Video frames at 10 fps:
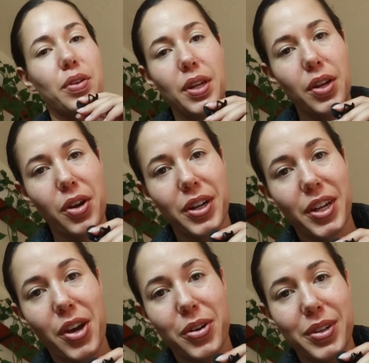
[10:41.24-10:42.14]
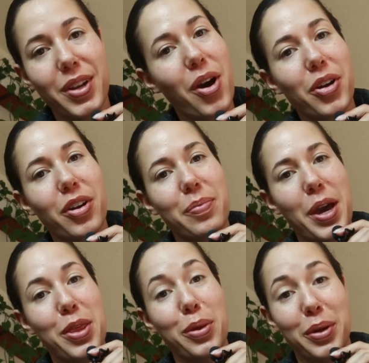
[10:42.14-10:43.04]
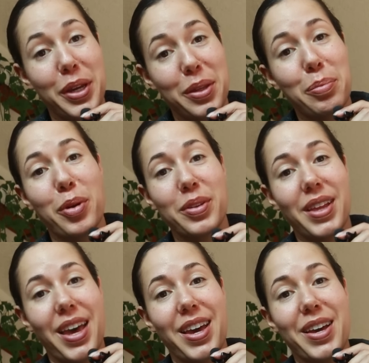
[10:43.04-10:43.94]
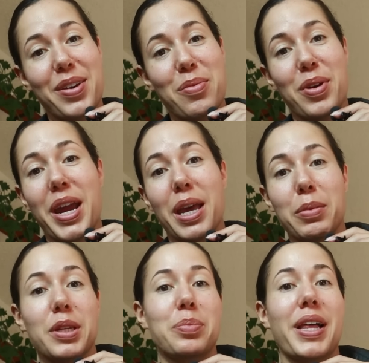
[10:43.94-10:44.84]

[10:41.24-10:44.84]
If you didn't already know, in honor of my 30th birthday, we're aiming to